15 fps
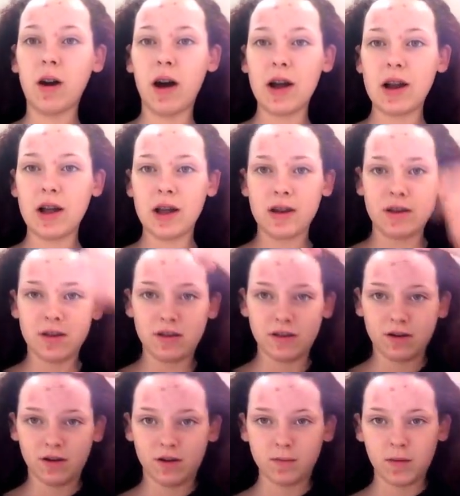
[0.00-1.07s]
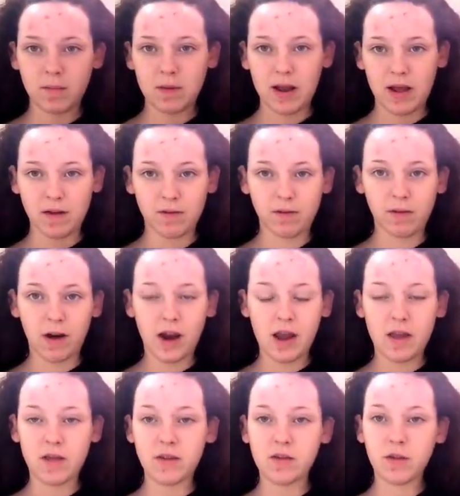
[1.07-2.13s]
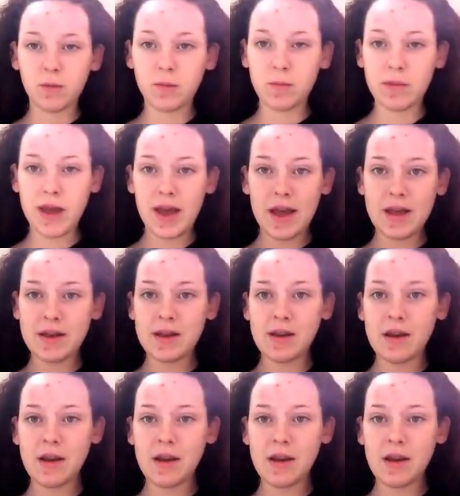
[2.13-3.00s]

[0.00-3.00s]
I like to start my plait right at the top of my head